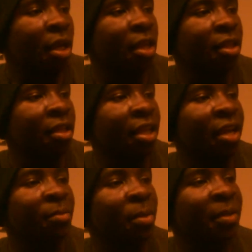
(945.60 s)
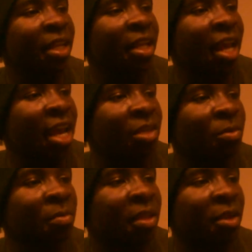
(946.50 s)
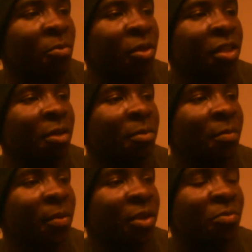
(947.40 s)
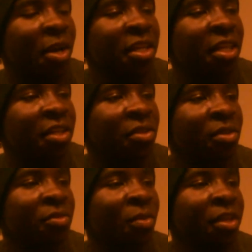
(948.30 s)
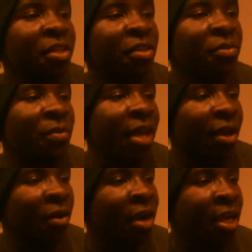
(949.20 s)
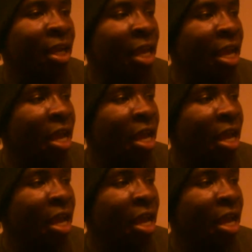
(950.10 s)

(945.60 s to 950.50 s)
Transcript: And then they end up getting the ass whooped and they want to come to their parents, why you didn't do this, why you didn't do that, alright?